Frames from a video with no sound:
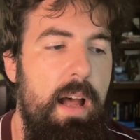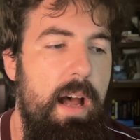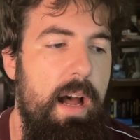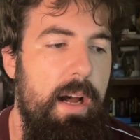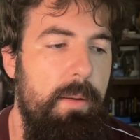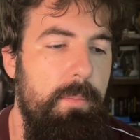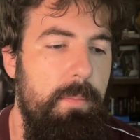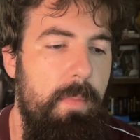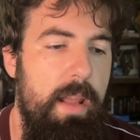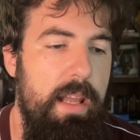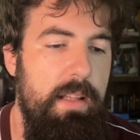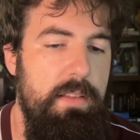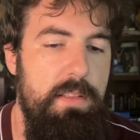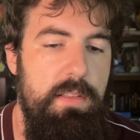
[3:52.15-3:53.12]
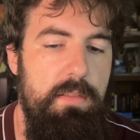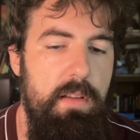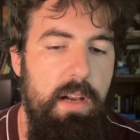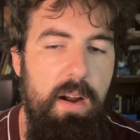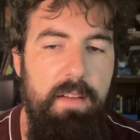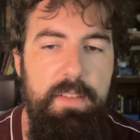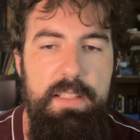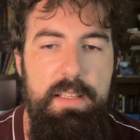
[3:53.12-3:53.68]
And
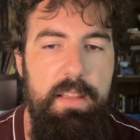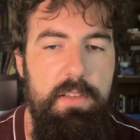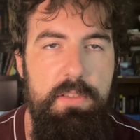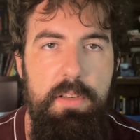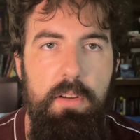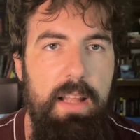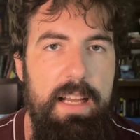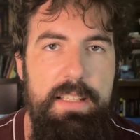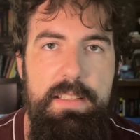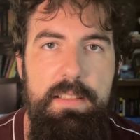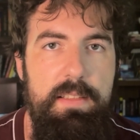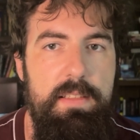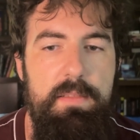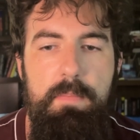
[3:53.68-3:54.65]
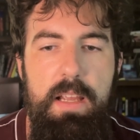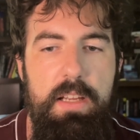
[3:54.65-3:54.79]
obviously there's no license